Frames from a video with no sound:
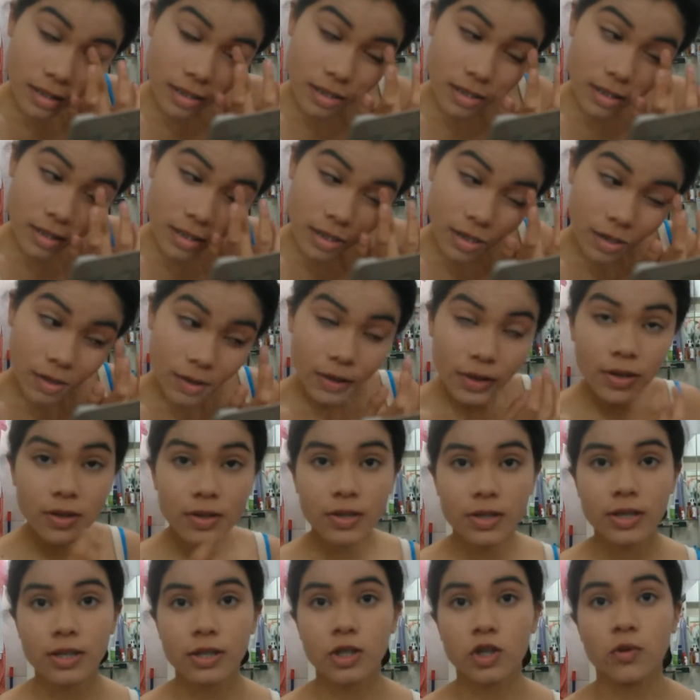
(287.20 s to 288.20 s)
So I
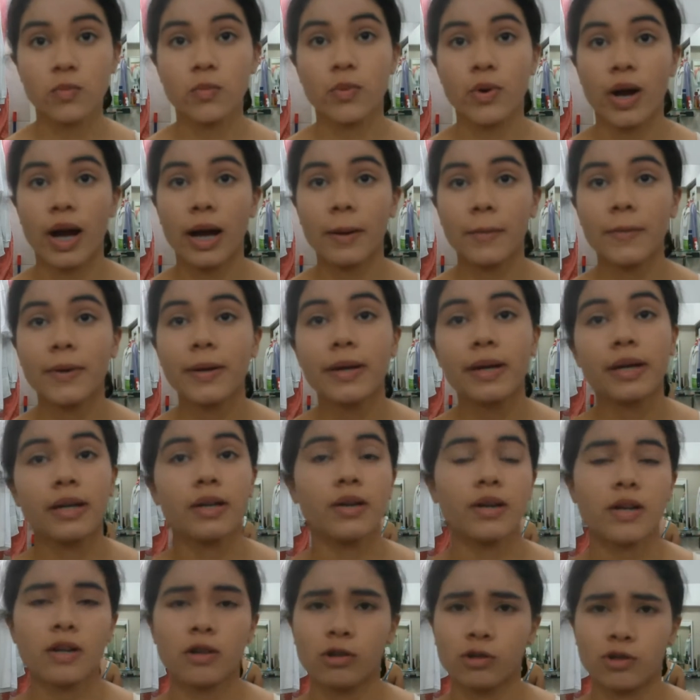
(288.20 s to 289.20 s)
use this to prime it.
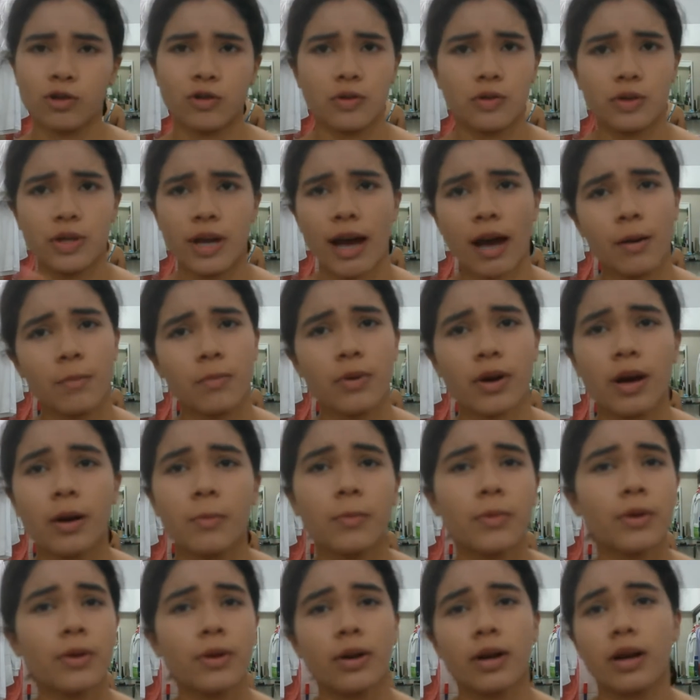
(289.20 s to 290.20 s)
You can also use eye
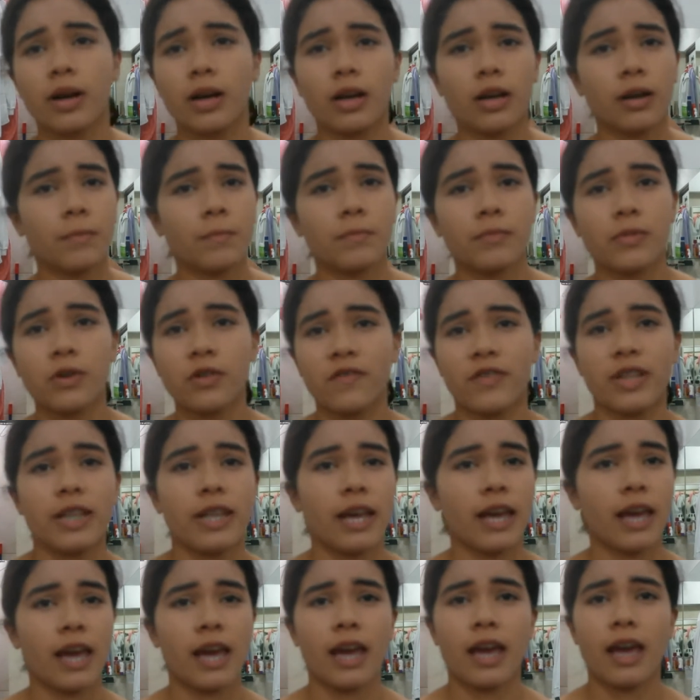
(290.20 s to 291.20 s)
primer, Urban
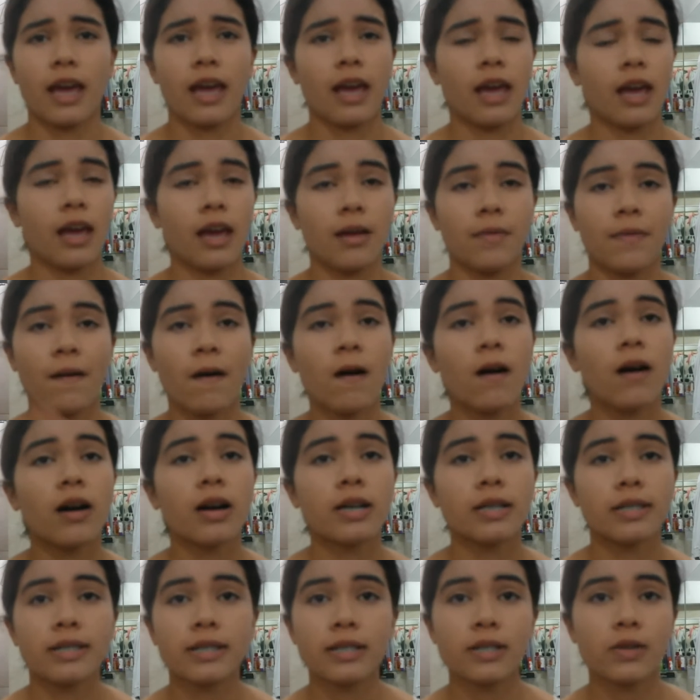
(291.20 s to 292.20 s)
Decay,
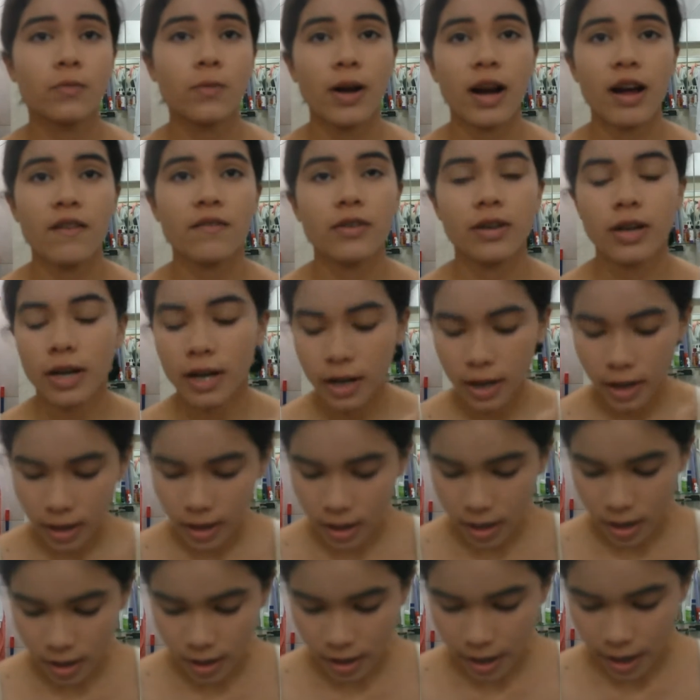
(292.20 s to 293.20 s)
NARS, whatever.
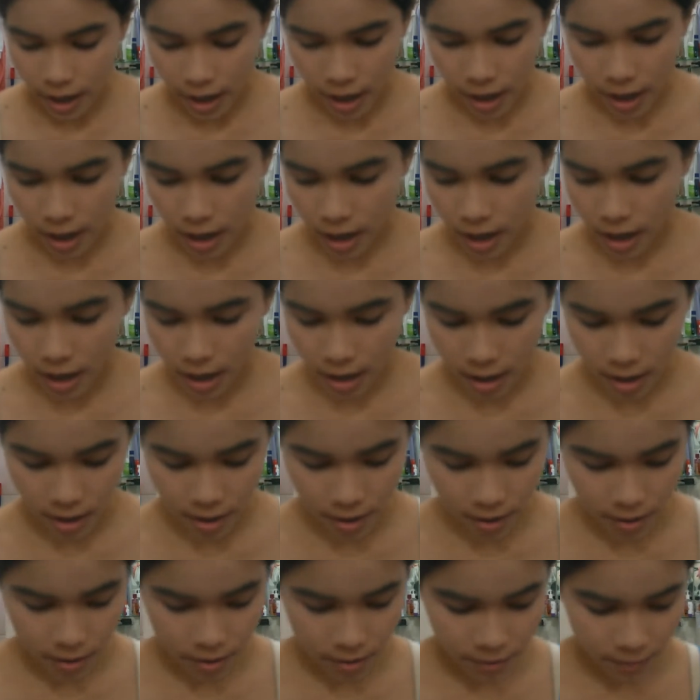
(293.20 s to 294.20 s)

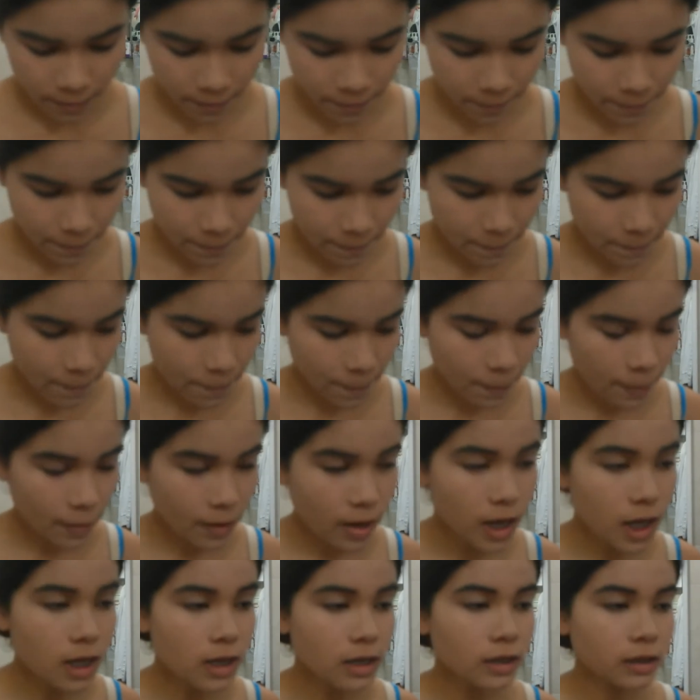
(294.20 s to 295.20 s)
And
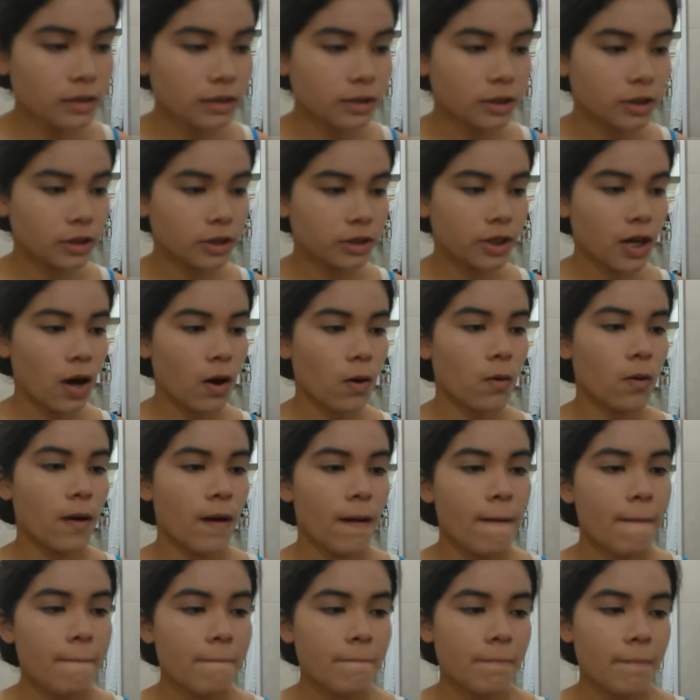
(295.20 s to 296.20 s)
so
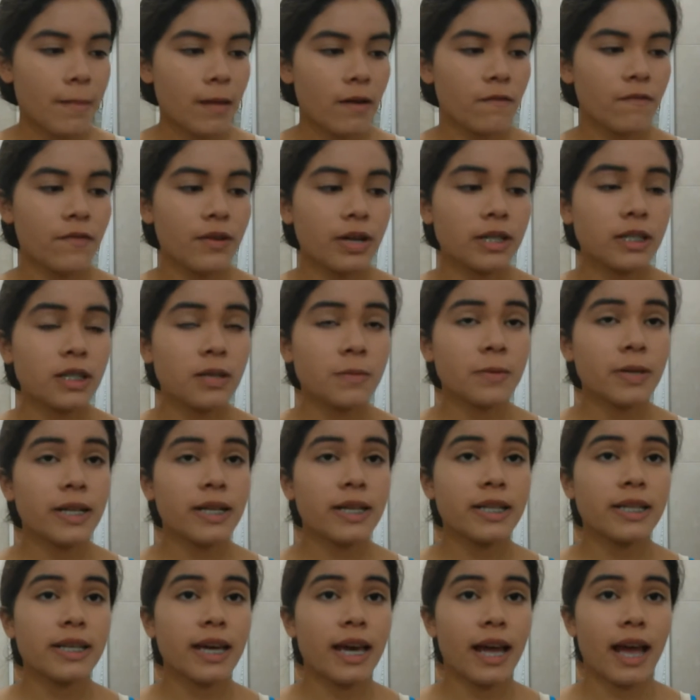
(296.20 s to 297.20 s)
first I'm
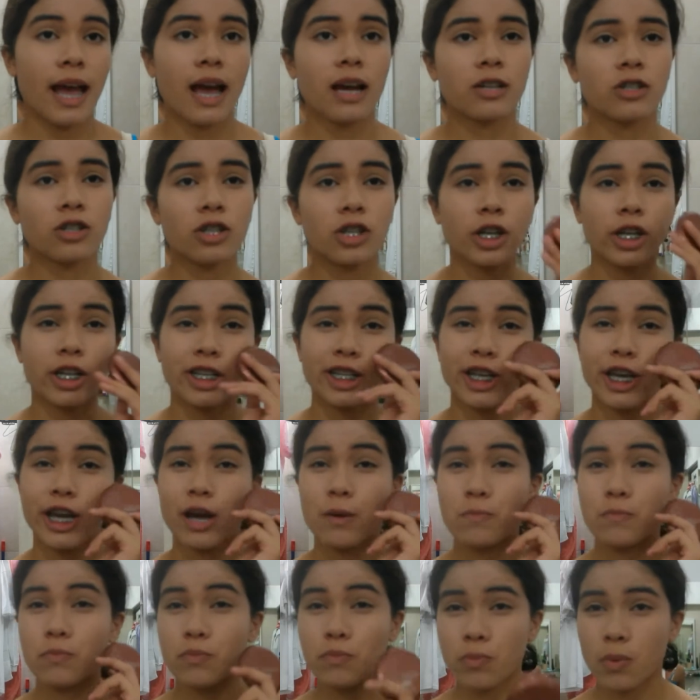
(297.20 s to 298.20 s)
actually gonna
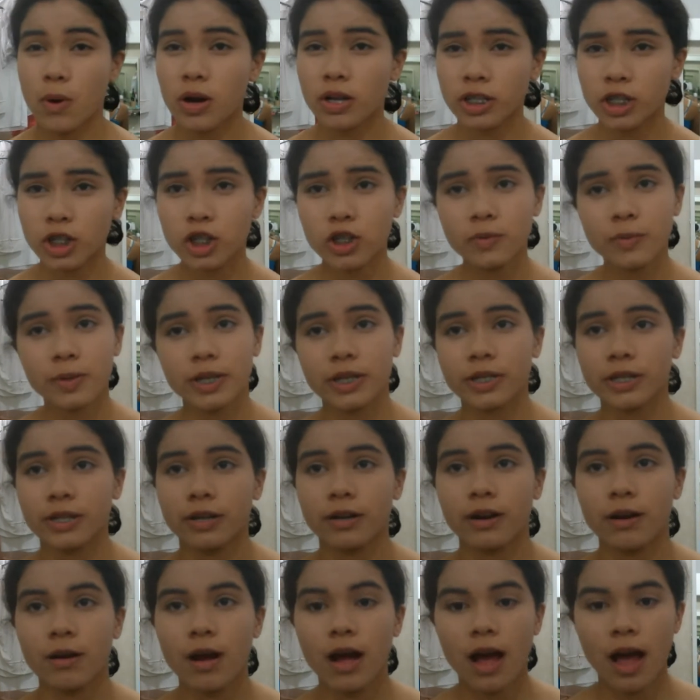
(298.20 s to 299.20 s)
take a bronzer because
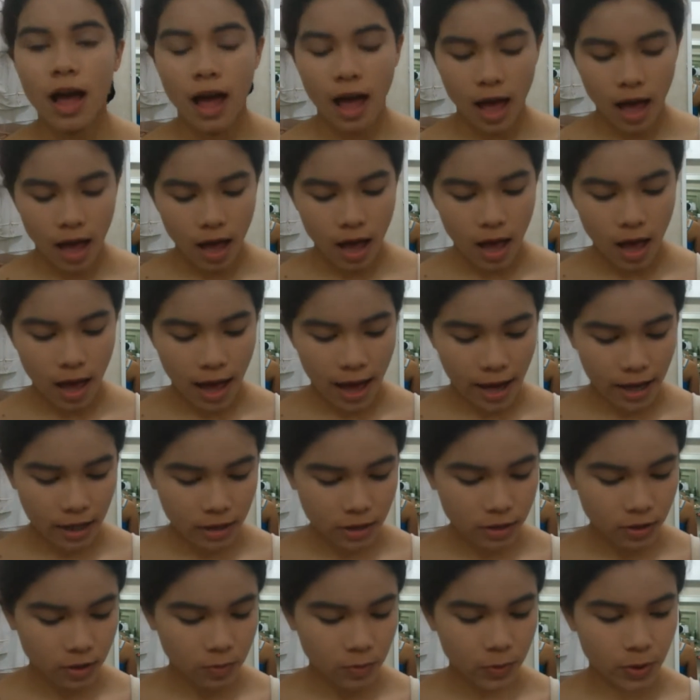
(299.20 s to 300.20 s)

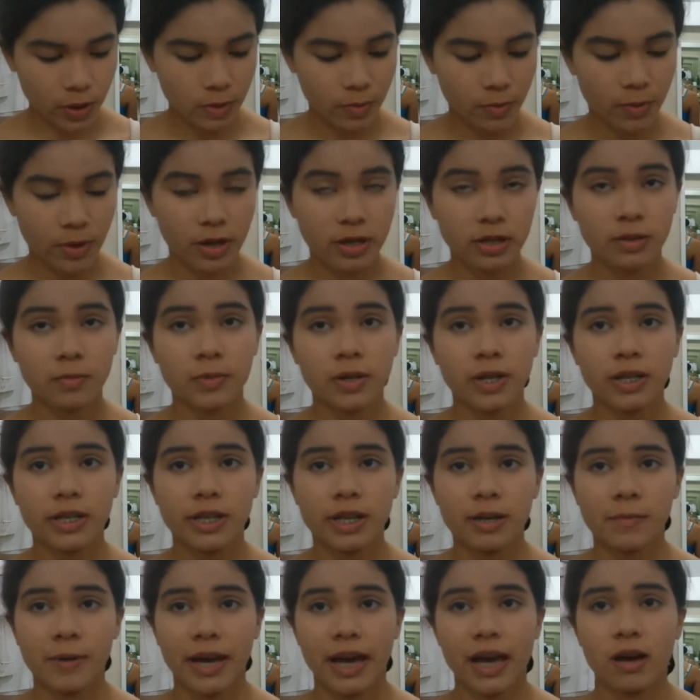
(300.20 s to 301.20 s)
eyes look pretty brown. So I'm gonna
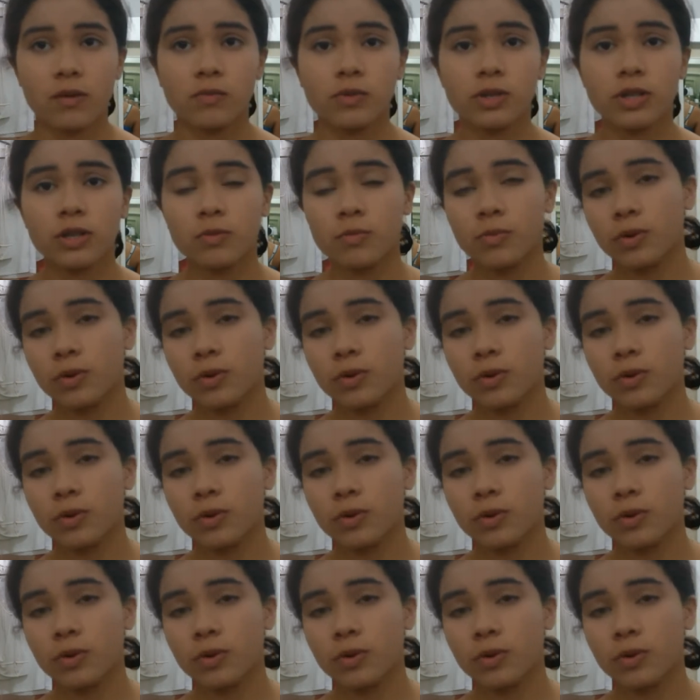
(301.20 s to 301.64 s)
take my A1C